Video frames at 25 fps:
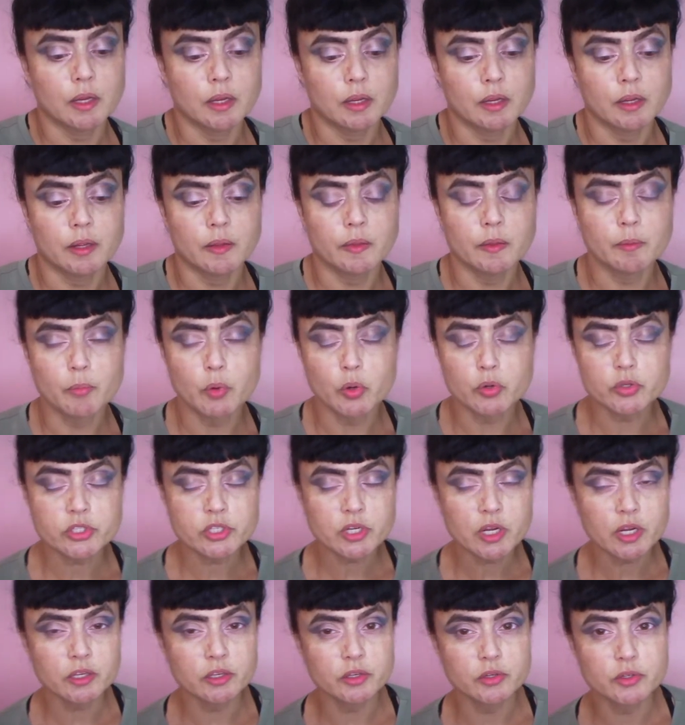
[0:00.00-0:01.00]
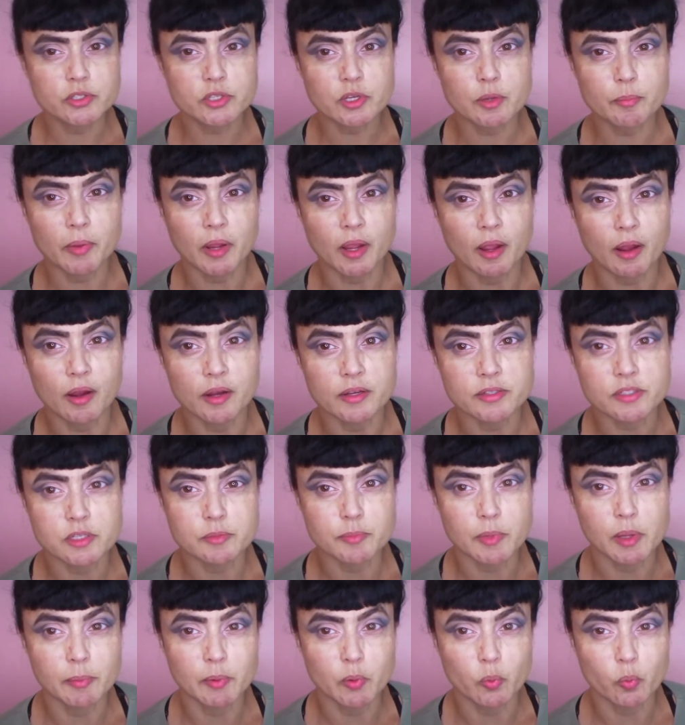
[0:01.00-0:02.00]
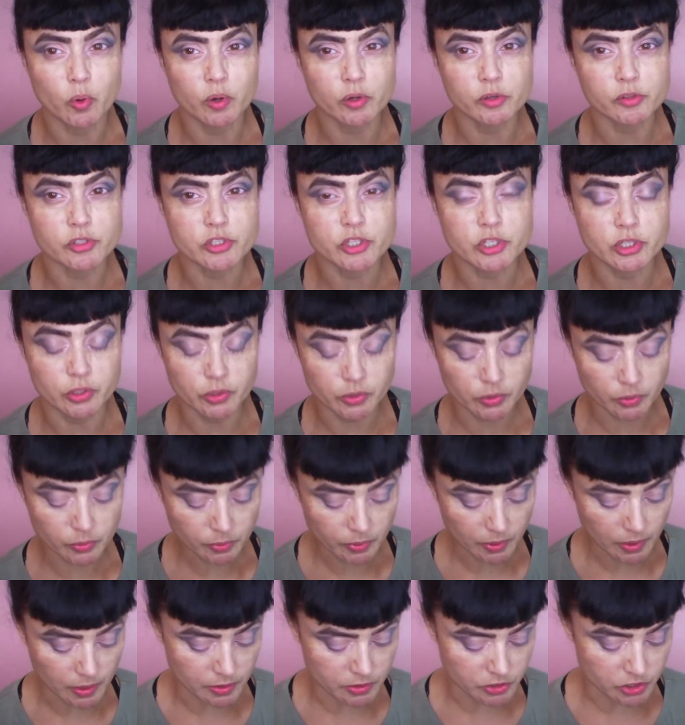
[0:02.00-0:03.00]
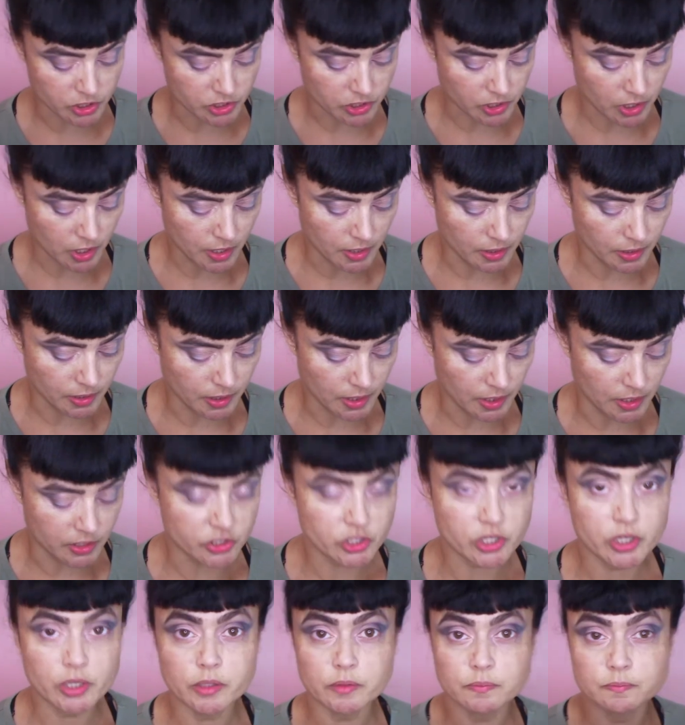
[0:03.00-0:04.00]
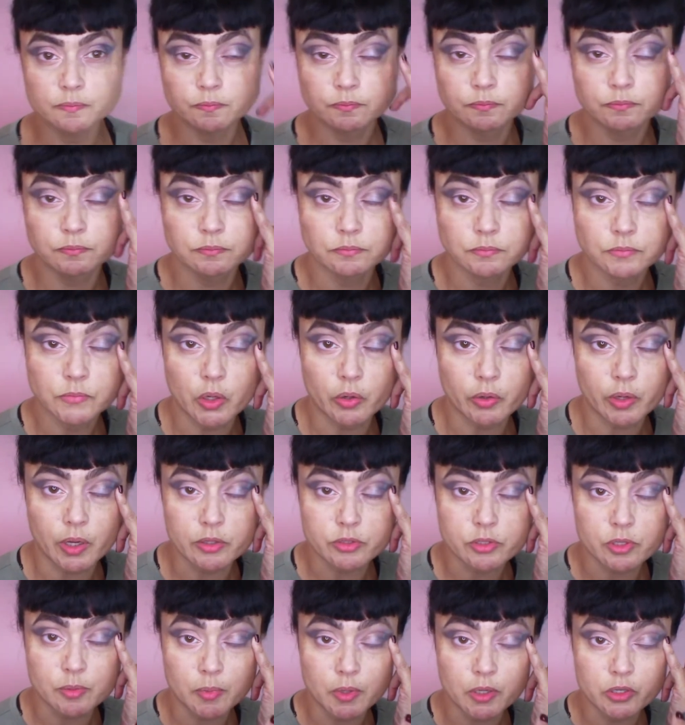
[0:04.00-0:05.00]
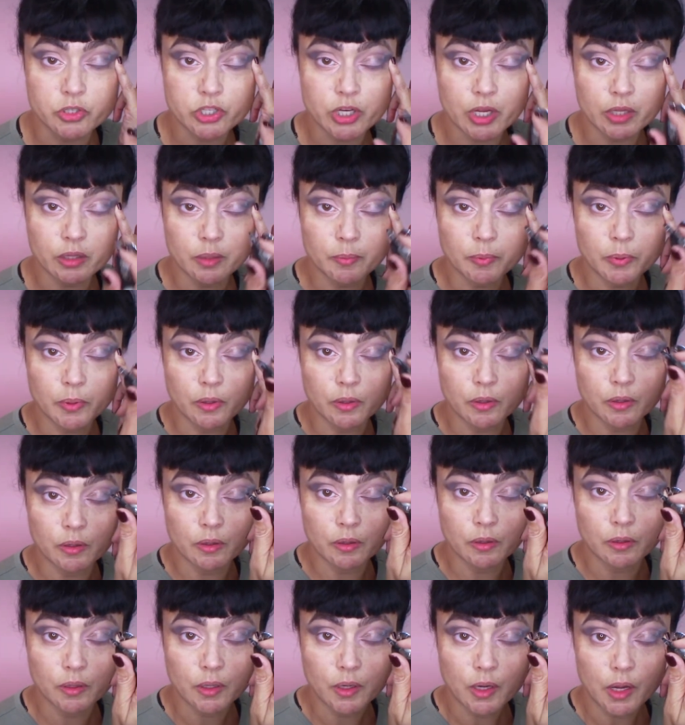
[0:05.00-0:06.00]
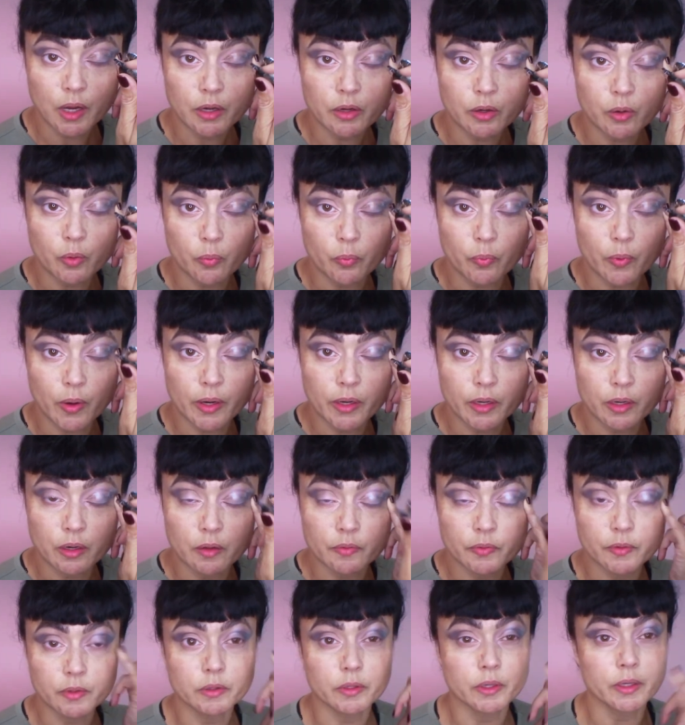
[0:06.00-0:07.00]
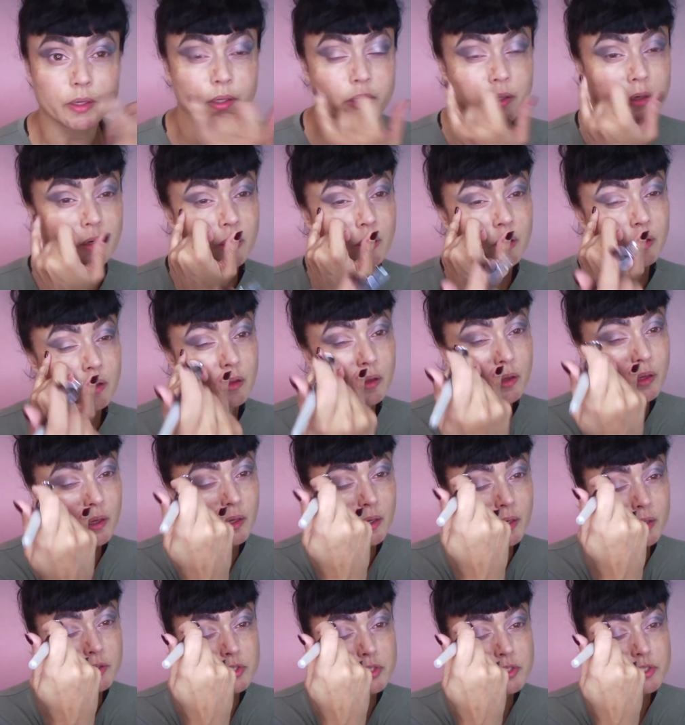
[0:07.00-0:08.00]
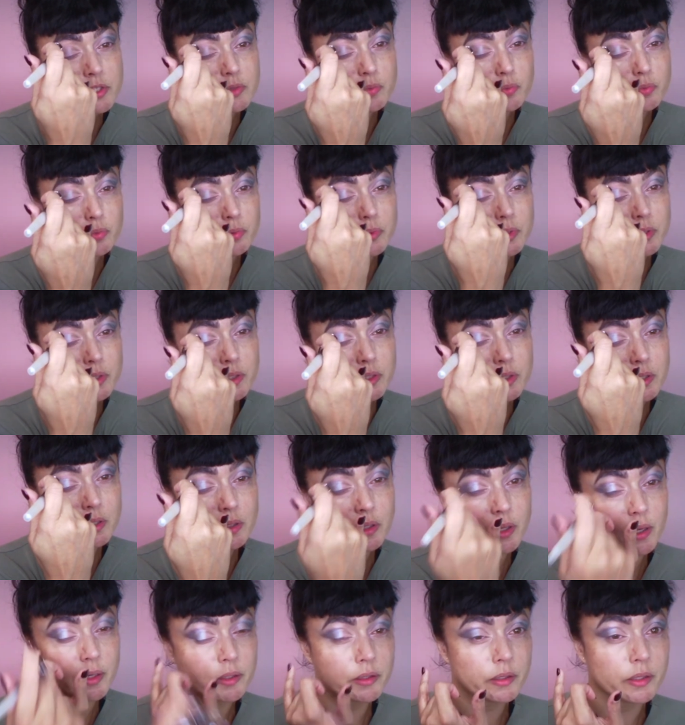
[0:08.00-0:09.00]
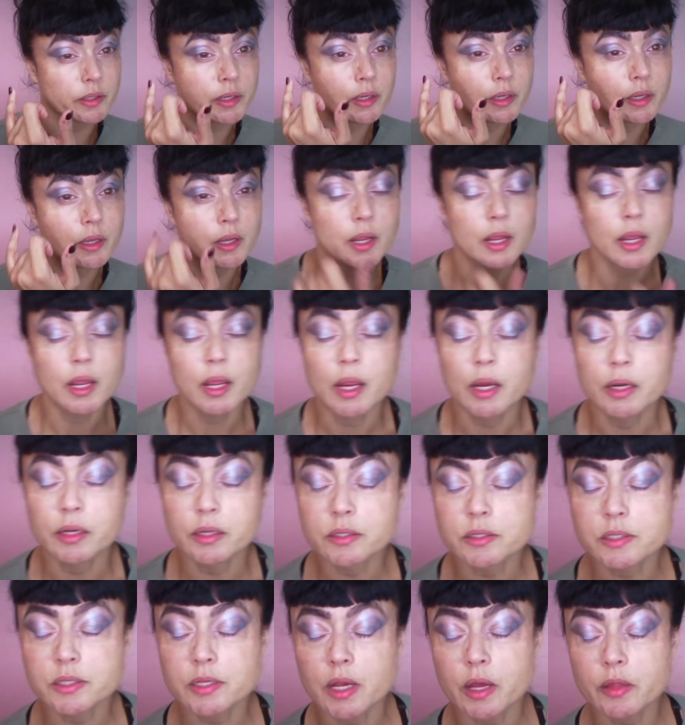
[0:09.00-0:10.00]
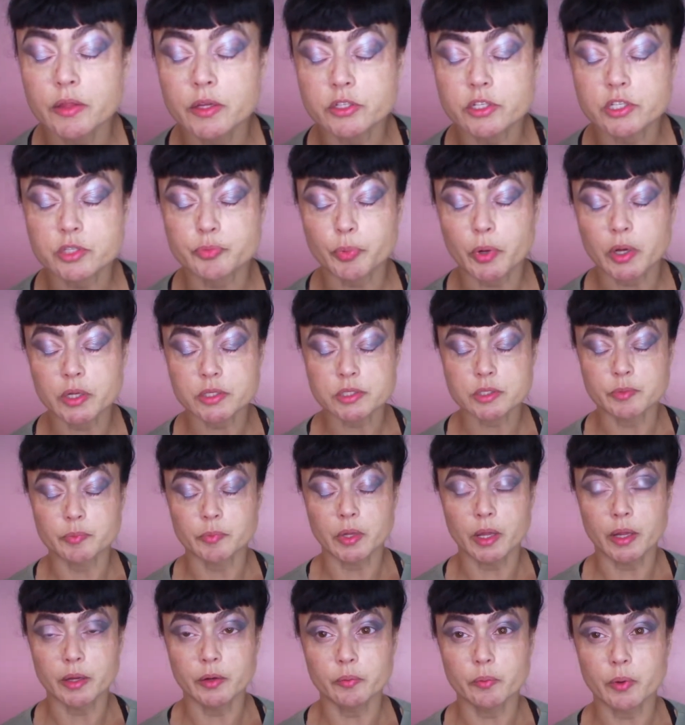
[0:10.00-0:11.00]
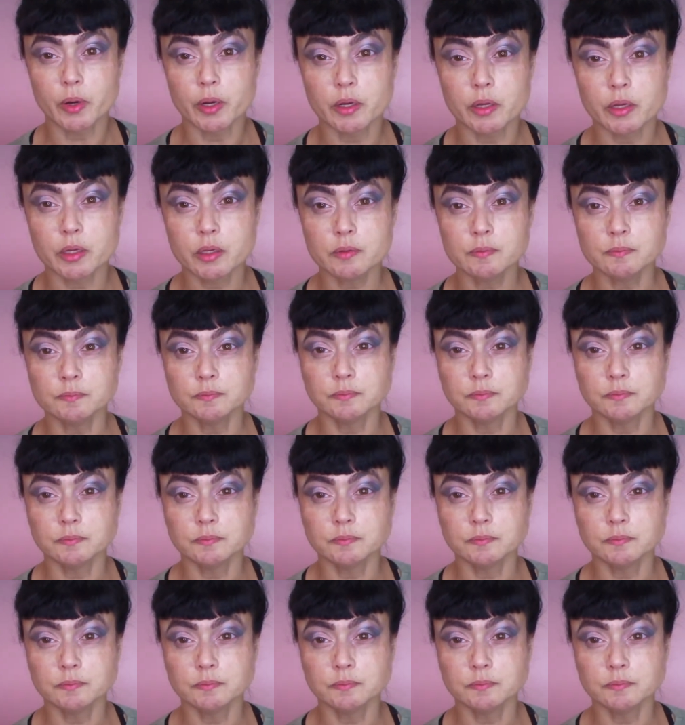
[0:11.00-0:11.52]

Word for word: And the most I use on my eyes is maybe one or two and just kind of gauge it. Okay, so I'm going to gently pull. I'm going to go right on the lid just really lightly. You can see how that just brought some light right in.